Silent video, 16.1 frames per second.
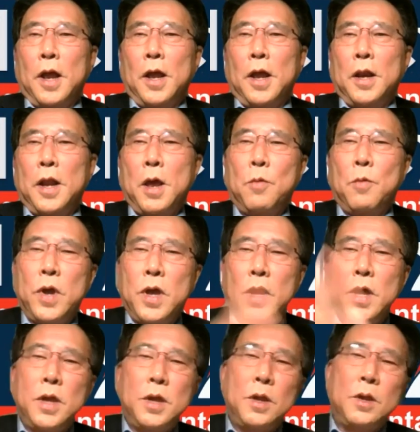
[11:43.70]
And then
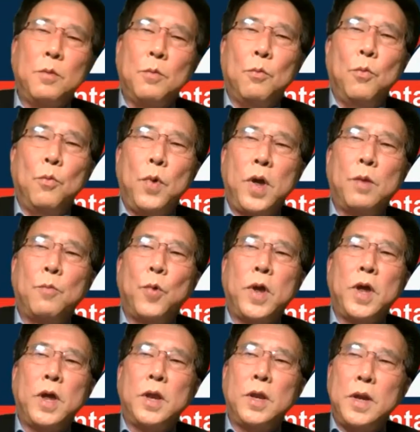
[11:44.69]
we, when
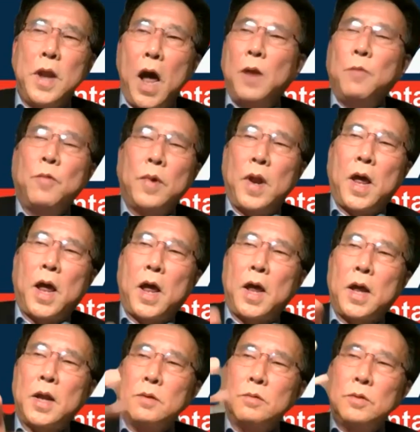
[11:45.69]
we done with
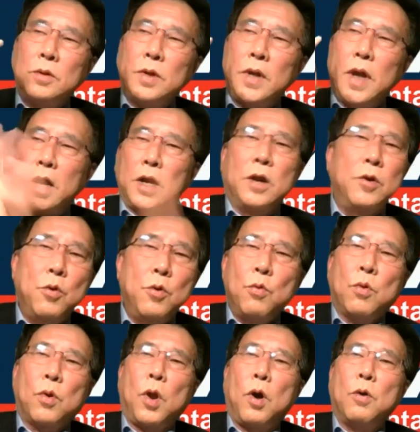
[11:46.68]
that, we get a
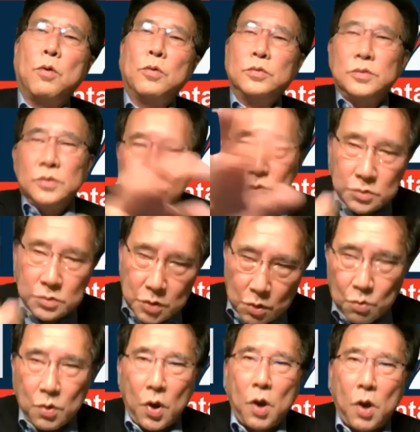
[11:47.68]
new clothes,
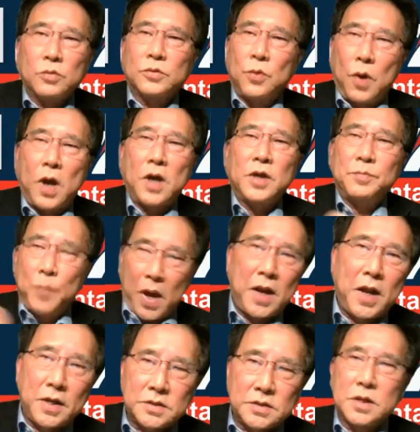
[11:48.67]
new clothes to us,
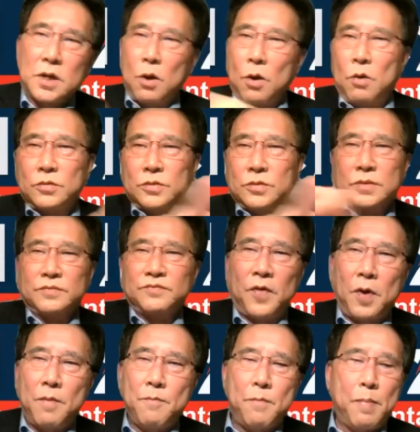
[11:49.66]
but it's clothes
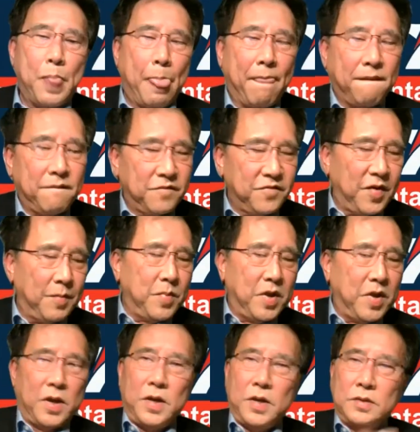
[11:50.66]
from from
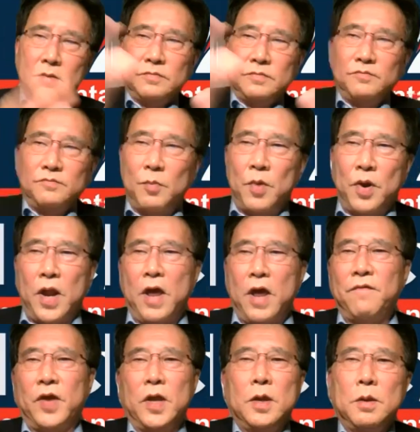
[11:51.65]
the from the
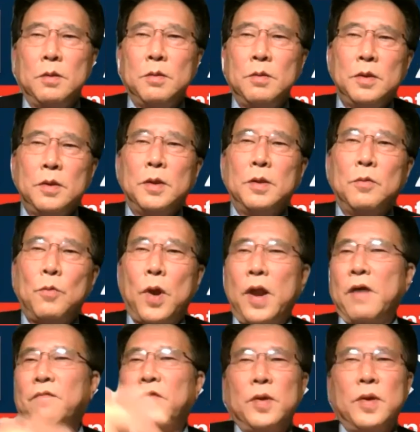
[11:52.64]
navy,
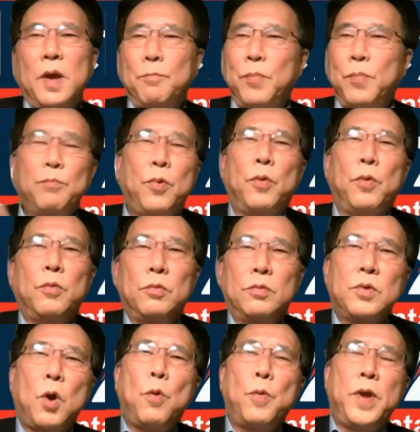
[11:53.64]
whenever the
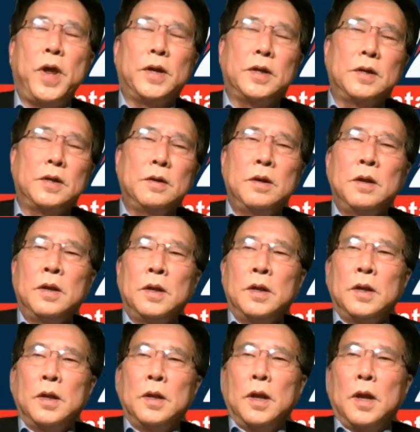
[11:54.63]
people donated.
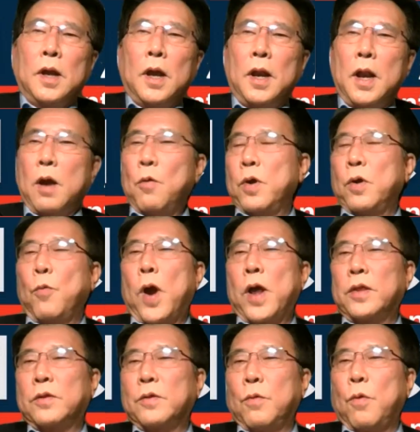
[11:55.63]
And then we
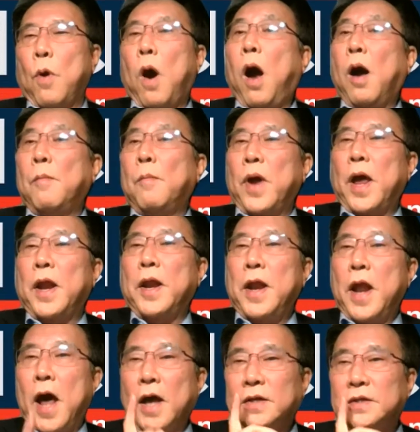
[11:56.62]
went to Guam,
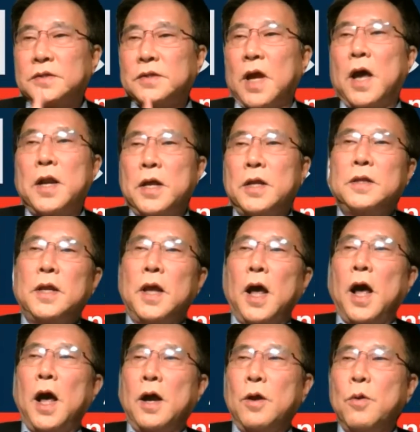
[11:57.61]
and that started
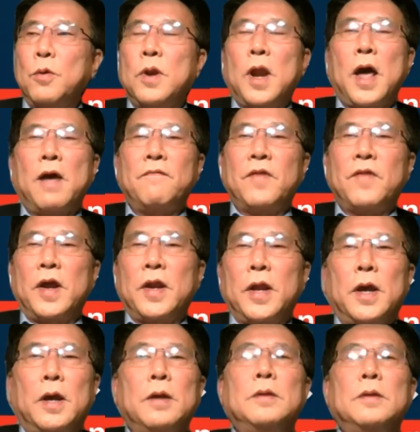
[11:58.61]
a good life right
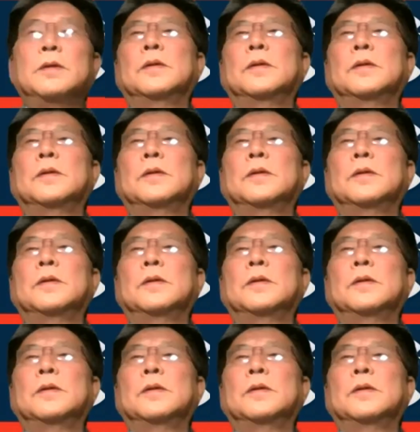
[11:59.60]
there,